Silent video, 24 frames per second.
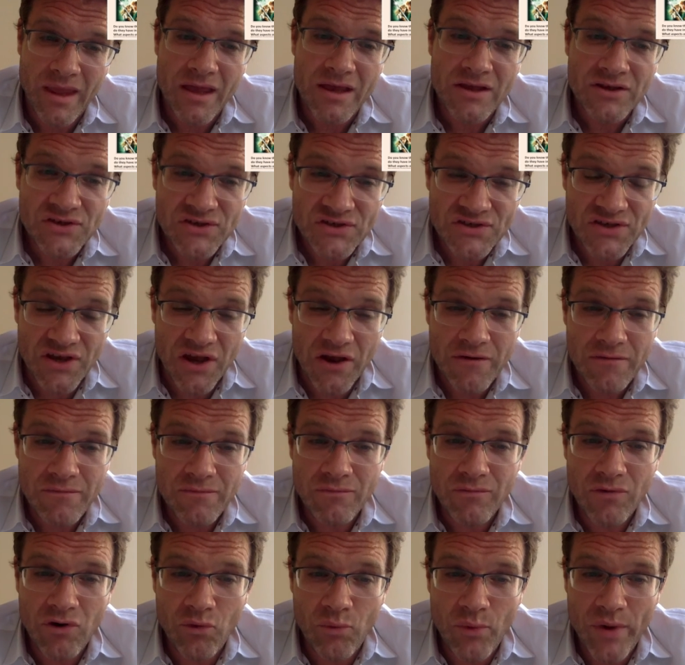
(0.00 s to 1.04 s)
So
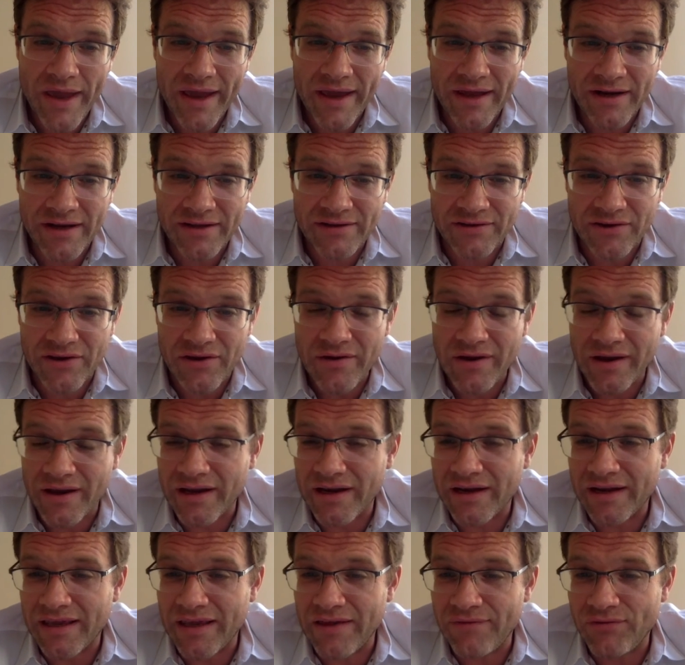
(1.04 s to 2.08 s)
what we're going to do, I'm
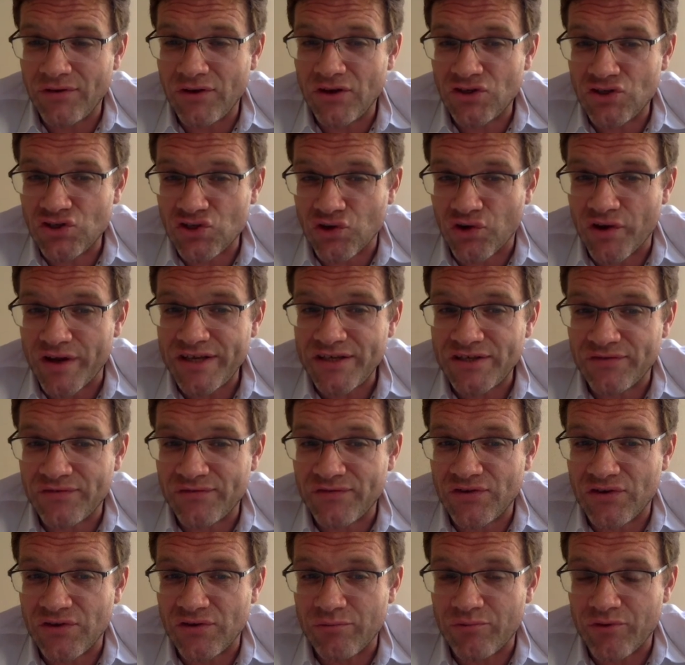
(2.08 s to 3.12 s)
going to give you the choice of
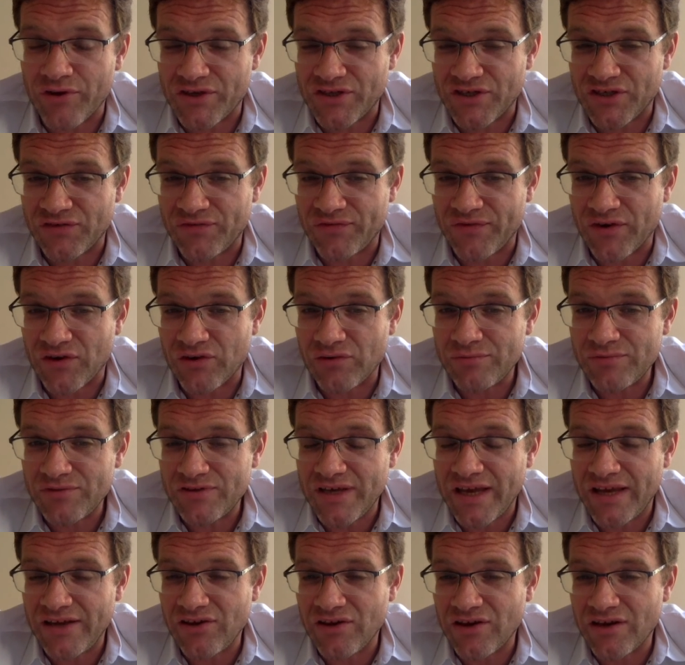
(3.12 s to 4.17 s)
2 British films,
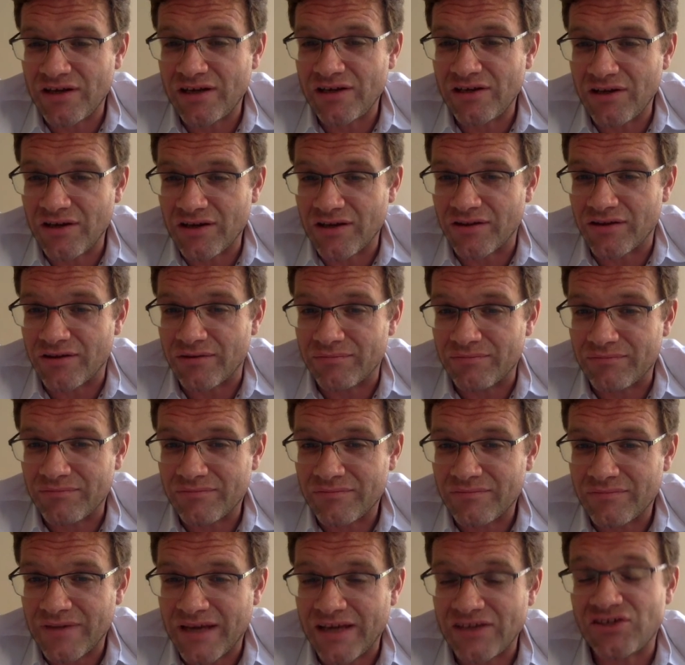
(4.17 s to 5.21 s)
and you're going to look at them.
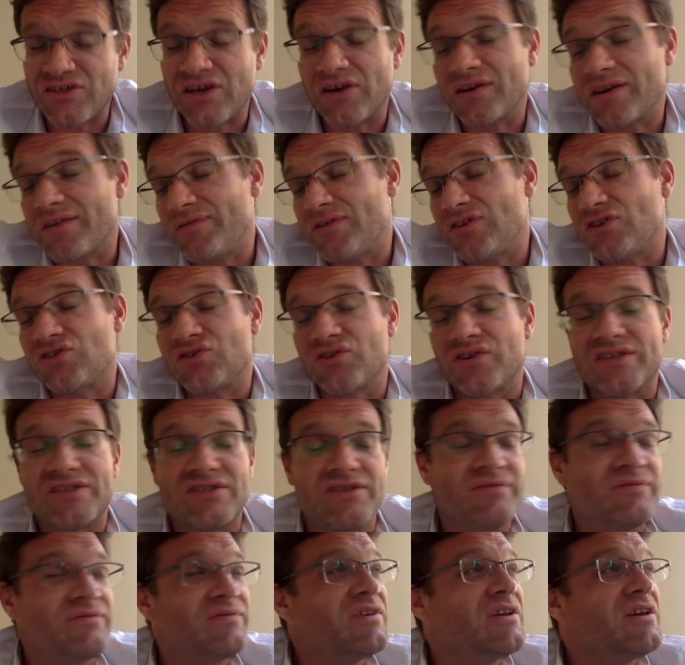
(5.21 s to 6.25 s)
Actually, I'll give you the choice
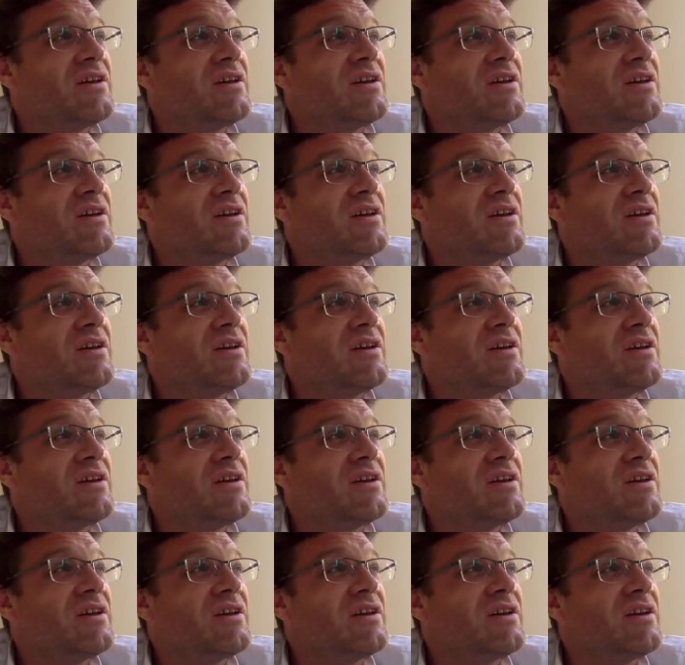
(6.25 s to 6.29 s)
of...